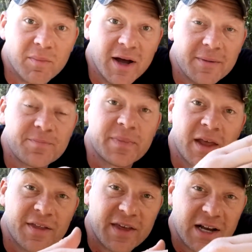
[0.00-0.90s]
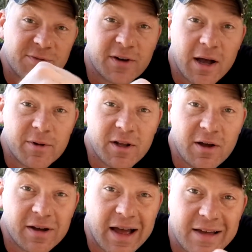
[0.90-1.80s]
But thanks for coming
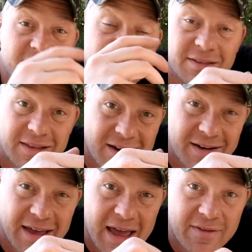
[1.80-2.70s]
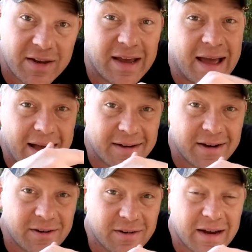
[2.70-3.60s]
along, guys. There you have it, out
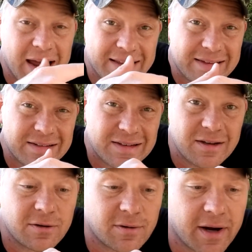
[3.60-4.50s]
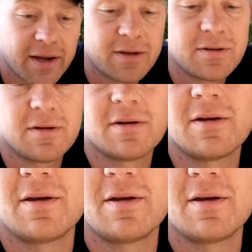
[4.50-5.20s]
here at the steel range